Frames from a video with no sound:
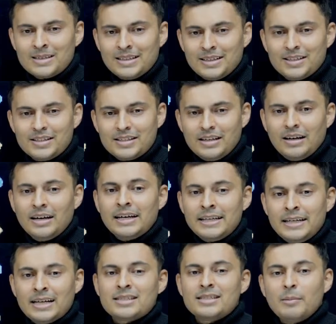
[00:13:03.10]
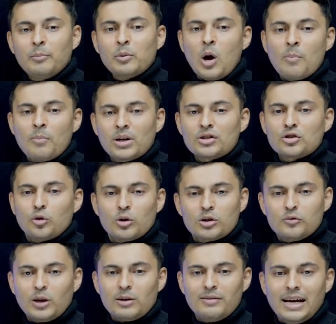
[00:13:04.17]
This is the, yes, the proper source
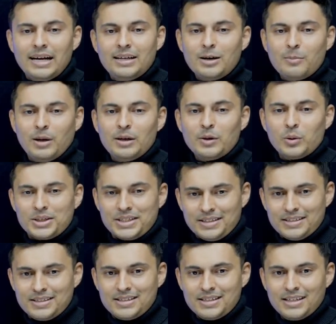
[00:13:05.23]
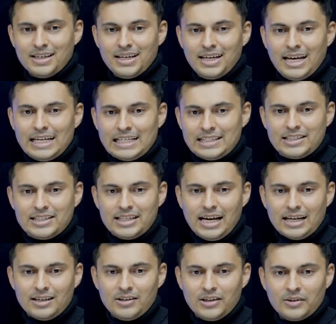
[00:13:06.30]
for Triple questions.
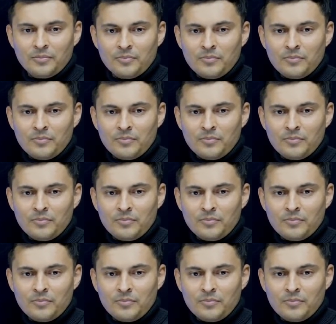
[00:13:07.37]
Exactly.